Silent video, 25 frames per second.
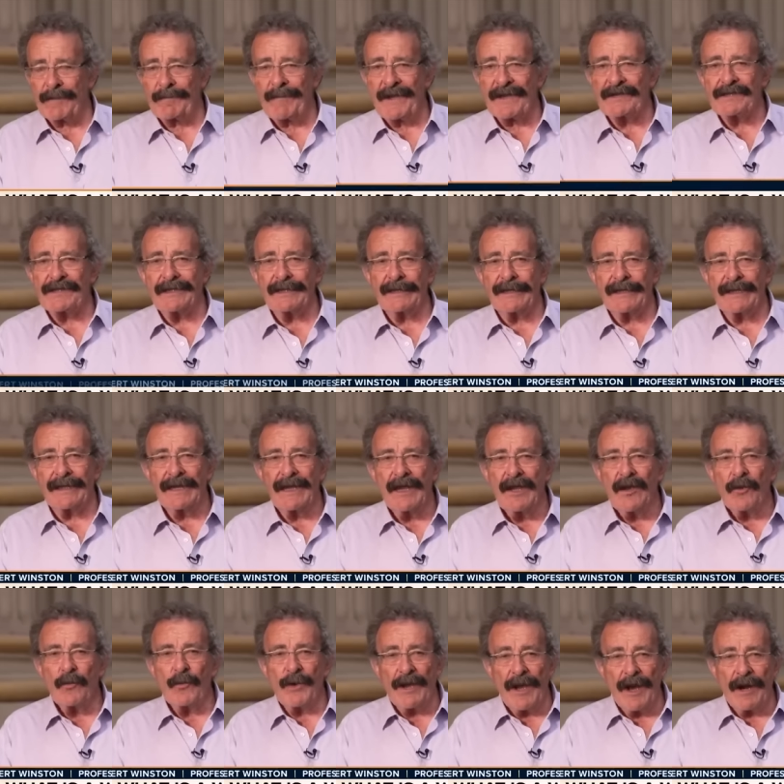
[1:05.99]
Basically,
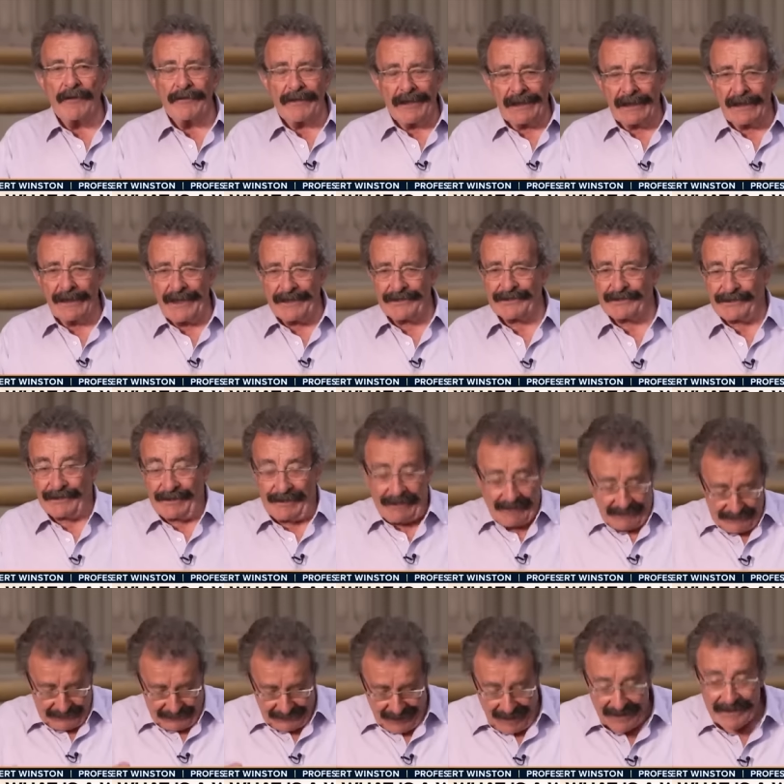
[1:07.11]
we are a cluster.
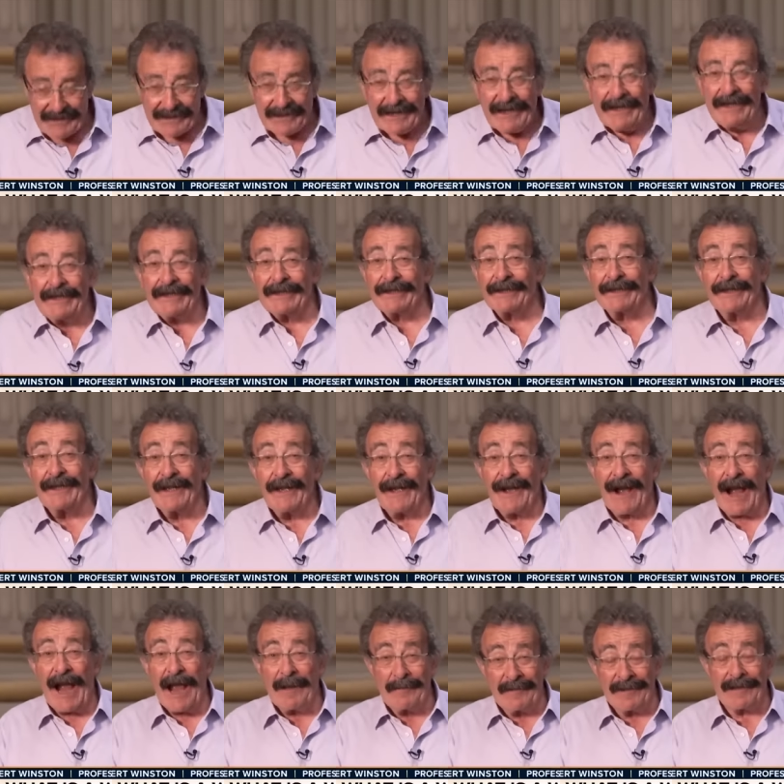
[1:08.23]
Standing here,
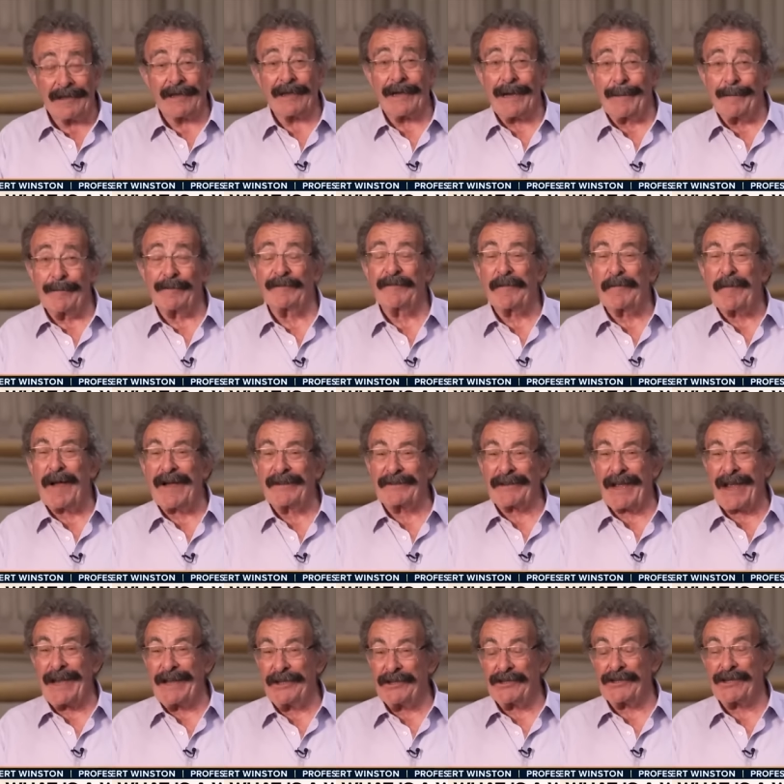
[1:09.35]
I'm a clump of about
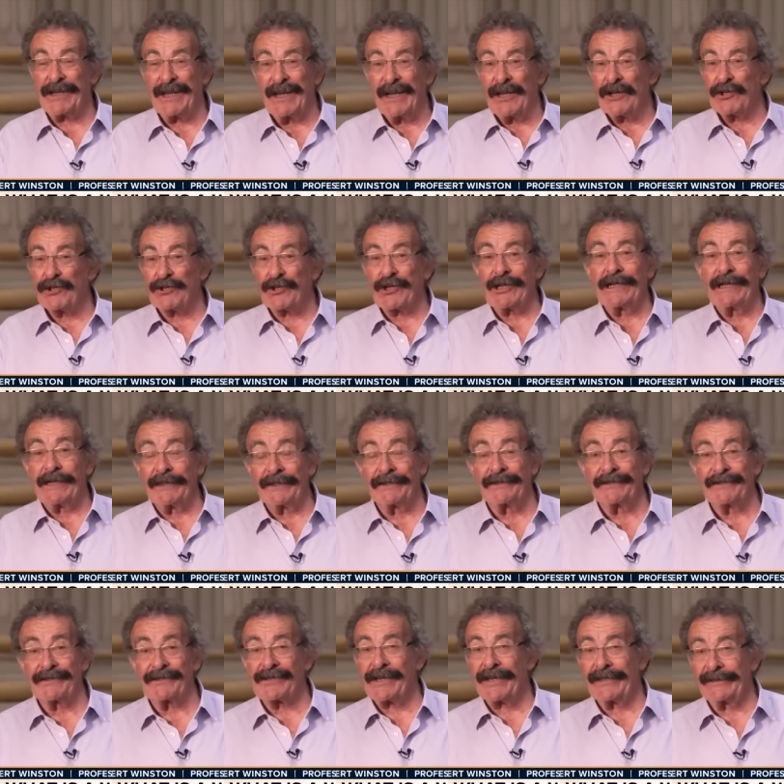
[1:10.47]
8
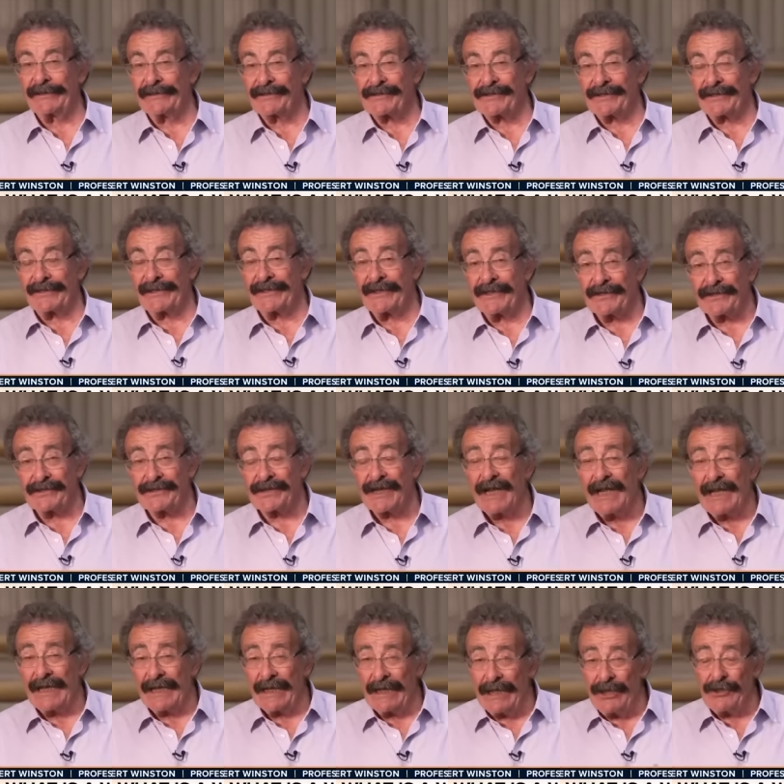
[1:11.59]
trillion cells, at least,
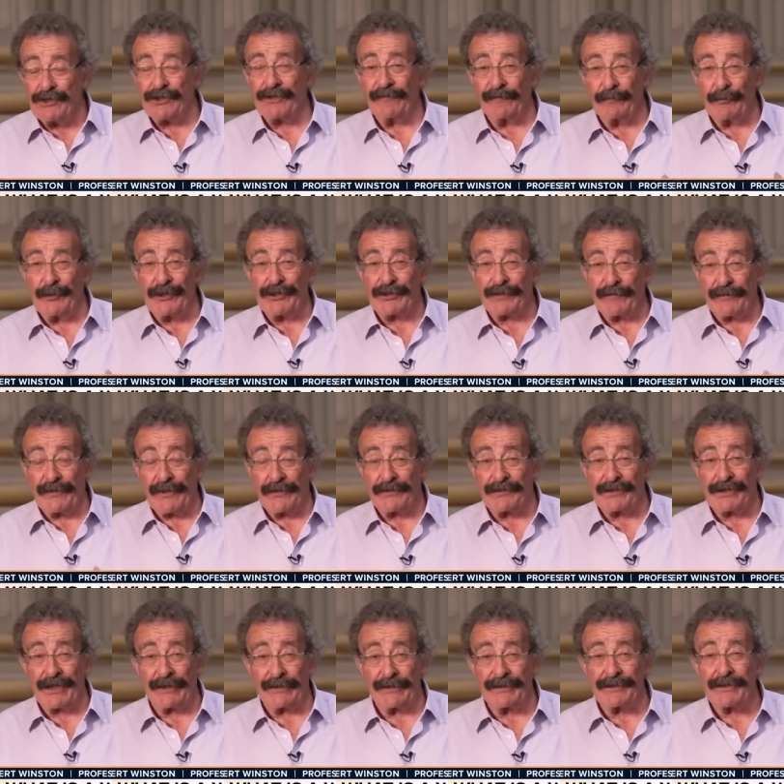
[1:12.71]
each of which of those
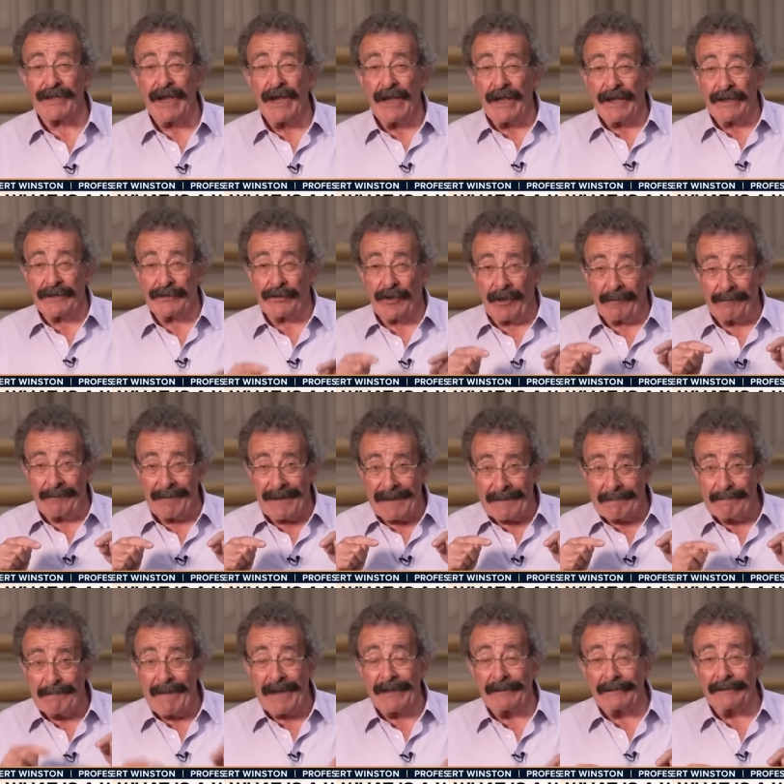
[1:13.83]
cells has got my
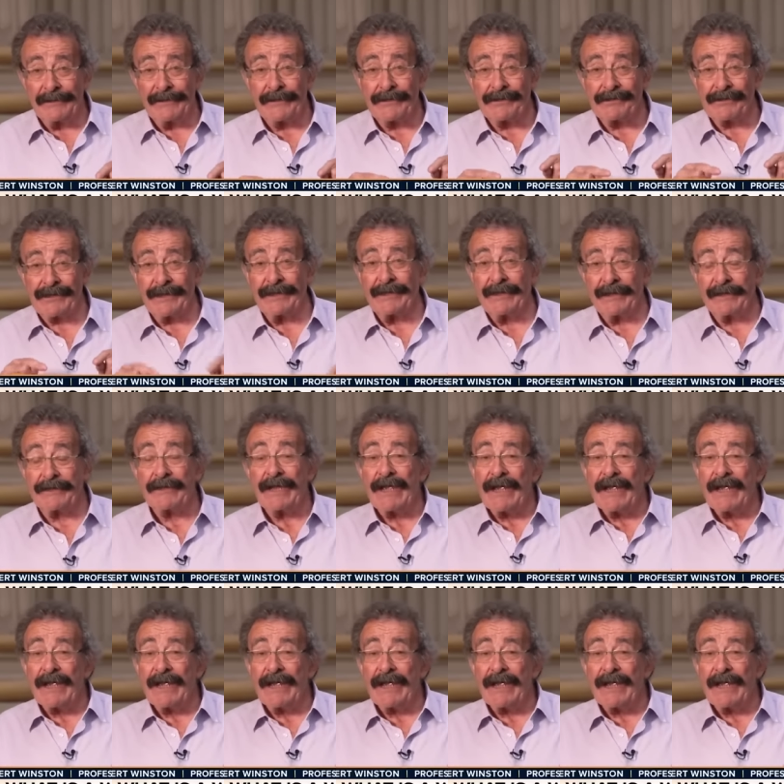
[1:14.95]
maleness in it.